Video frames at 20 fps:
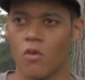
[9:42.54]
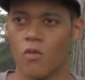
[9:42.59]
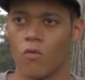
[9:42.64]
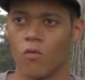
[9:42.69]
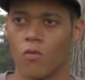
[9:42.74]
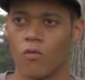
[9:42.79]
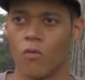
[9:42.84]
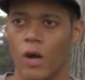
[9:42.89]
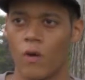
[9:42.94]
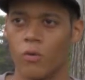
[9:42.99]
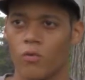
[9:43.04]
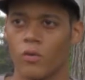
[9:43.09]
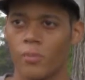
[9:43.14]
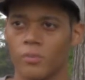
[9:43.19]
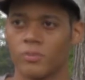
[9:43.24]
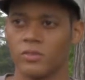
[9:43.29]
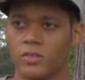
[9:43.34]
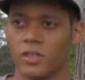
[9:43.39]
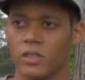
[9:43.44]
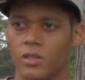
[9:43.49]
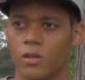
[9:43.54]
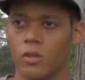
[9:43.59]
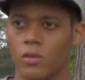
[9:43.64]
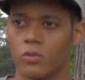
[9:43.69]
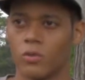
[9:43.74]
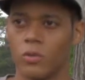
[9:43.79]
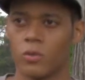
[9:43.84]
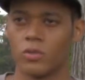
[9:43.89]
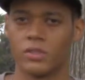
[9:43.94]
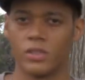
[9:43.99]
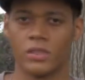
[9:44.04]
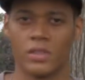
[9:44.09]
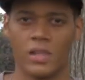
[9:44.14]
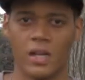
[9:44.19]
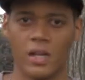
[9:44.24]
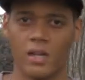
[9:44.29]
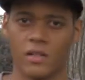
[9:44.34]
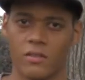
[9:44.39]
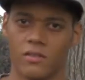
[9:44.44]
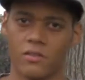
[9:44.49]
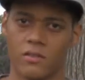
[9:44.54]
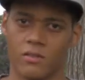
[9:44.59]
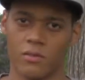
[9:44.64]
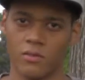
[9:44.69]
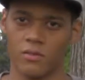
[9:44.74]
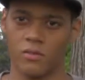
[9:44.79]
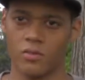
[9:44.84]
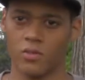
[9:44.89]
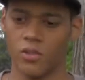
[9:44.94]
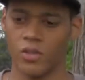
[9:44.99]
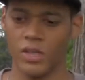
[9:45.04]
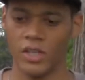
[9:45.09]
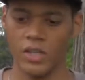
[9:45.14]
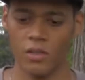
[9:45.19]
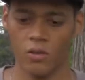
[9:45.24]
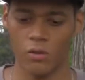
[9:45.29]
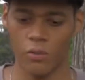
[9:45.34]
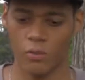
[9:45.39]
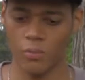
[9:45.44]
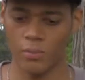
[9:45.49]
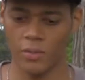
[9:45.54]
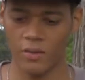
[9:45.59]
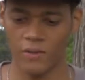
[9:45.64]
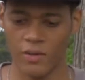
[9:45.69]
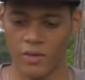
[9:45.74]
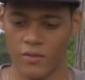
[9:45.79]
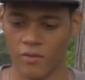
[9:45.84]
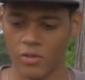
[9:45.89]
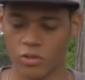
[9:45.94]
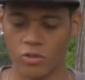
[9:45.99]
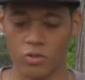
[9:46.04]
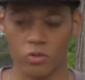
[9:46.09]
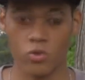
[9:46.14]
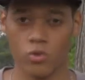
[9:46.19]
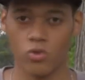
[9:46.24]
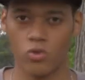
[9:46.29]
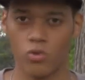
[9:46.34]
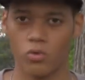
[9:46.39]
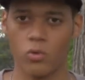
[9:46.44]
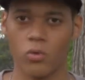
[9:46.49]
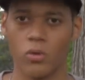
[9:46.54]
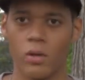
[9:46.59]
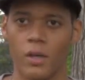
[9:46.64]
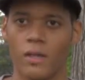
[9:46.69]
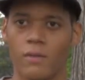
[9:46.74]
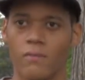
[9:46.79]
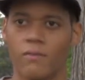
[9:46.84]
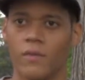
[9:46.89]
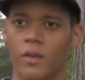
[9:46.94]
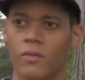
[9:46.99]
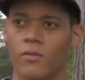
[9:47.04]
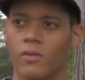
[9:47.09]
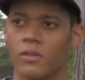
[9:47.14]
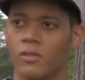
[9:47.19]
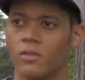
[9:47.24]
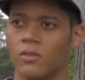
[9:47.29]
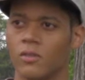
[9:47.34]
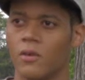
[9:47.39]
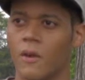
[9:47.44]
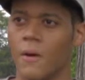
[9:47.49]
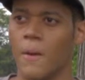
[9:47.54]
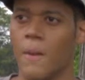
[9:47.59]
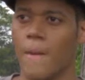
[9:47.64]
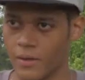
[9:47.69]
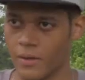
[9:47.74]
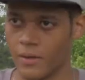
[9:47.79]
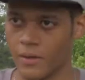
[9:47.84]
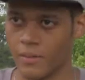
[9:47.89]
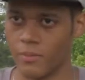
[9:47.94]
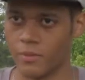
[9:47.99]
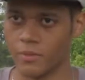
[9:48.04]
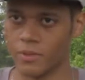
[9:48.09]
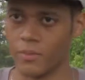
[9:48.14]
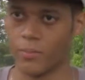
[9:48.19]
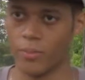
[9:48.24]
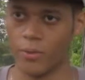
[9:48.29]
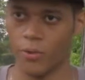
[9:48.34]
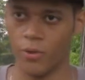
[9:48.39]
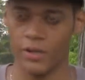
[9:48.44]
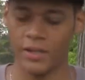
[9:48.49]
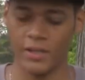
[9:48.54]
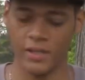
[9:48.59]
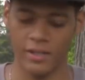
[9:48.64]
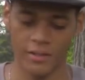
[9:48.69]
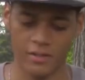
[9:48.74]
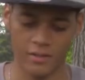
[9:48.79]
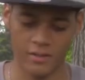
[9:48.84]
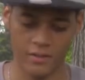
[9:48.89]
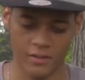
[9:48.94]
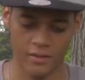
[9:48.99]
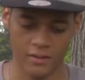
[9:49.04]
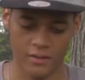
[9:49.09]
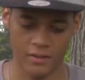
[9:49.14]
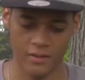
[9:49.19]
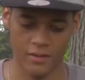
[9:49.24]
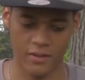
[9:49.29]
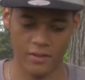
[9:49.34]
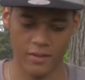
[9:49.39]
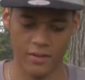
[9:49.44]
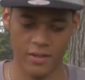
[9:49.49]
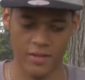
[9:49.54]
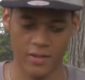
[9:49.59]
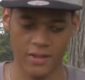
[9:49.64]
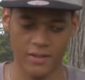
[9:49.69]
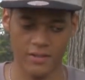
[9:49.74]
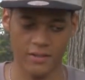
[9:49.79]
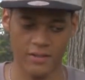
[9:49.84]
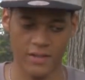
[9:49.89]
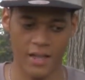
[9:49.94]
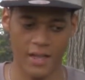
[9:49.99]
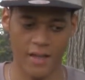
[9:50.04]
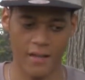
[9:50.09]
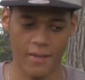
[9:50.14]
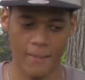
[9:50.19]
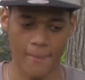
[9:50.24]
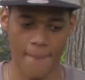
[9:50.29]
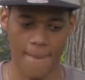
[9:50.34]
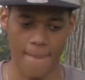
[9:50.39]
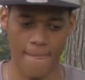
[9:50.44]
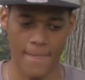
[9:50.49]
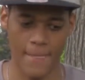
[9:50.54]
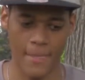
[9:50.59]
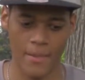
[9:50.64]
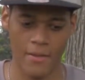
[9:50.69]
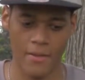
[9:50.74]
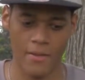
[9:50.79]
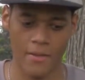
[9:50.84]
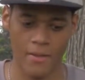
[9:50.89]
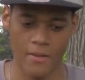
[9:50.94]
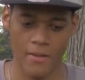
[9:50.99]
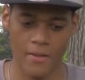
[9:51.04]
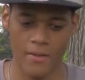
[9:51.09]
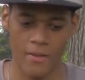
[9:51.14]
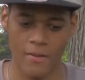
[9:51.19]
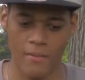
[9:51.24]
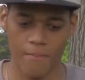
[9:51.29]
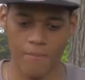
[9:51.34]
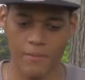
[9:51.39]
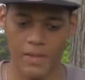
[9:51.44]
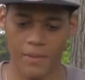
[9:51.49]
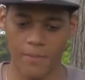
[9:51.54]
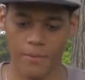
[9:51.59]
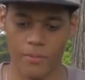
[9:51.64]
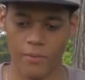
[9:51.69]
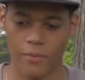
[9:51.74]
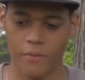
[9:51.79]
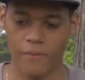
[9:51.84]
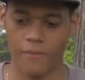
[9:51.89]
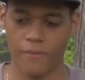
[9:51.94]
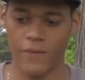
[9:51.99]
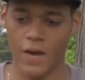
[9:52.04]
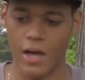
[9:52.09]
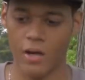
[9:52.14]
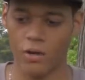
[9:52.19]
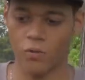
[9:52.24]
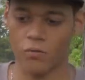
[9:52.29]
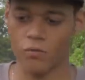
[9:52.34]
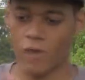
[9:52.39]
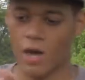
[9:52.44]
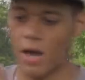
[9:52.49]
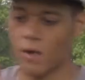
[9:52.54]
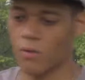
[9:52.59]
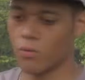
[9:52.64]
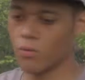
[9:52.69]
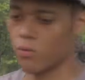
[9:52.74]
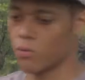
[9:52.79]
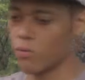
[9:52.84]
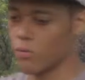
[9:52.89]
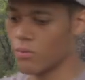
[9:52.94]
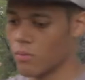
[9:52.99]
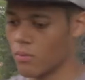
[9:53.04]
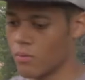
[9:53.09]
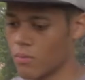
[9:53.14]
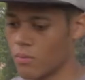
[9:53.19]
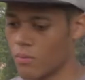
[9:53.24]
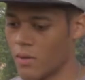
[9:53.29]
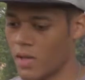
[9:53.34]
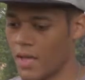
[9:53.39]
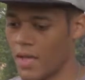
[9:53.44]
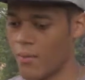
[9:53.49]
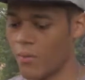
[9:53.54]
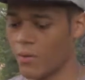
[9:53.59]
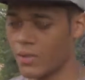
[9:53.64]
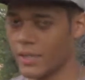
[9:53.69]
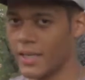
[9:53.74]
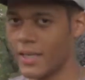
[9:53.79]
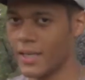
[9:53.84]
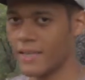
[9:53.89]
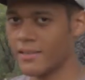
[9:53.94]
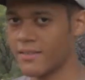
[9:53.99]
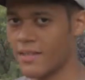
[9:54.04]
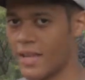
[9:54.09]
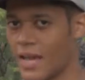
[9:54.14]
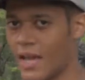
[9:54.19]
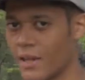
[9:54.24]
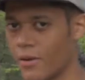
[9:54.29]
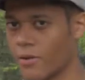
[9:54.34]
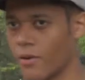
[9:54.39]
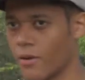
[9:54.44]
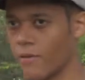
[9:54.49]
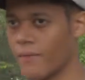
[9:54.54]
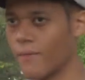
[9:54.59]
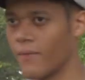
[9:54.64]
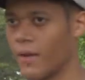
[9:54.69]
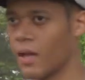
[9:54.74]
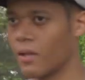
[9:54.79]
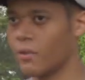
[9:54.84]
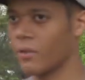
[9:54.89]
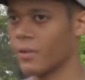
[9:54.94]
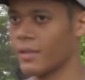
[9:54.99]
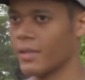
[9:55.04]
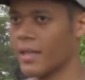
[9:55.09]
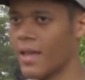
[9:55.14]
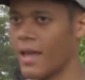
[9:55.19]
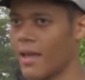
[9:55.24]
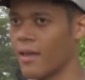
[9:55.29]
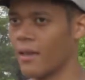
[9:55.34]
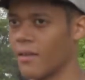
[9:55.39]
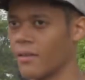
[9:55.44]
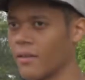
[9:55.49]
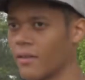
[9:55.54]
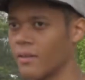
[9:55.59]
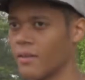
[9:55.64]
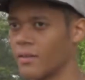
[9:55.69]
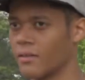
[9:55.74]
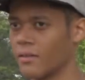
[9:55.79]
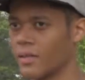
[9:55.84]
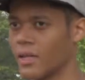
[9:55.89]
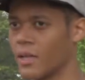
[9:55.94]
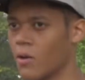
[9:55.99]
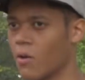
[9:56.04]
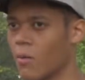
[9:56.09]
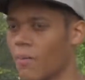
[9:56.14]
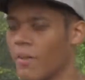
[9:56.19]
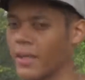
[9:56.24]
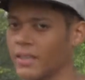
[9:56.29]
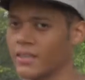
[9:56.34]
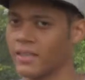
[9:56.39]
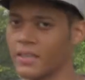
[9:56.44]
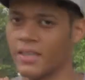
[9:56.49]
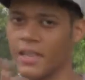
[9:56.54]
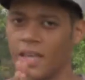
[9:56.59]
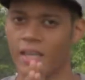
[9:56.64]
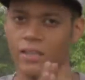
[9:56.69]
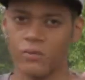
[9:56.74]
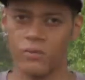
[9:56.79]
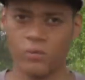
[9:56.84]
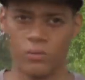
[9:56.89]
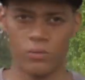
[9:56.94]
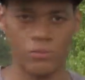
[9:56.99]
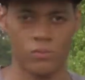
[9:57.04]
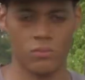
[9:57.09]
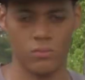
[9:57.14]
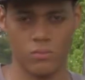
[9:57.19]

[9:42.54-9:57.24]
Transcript: Rahu represents unorthodox, so their ego will be very unusual and very, you know. But the point is that people follow Rahu, and when they get tired of following that, they go back to Ketu.